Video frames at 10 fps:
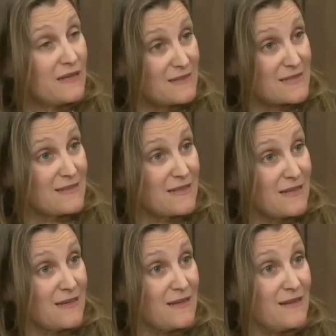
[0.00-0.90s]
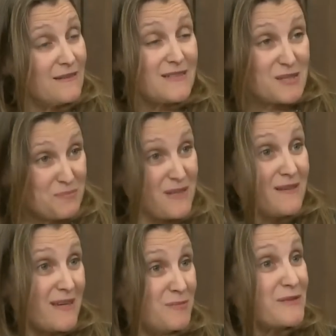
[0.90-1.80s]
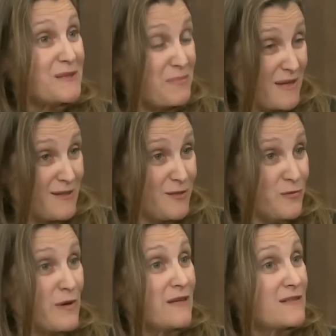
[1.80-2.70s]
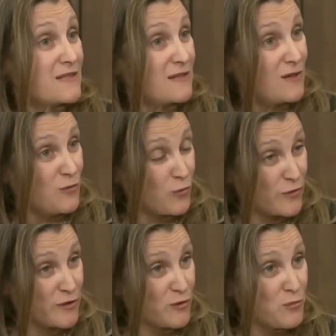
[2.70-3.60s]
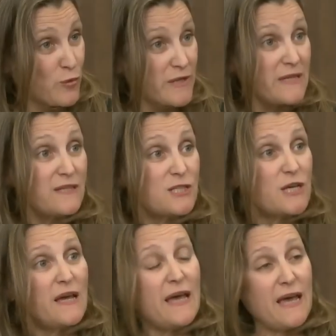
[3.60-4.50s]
It's the key to being able to pay your rent or your mortgage.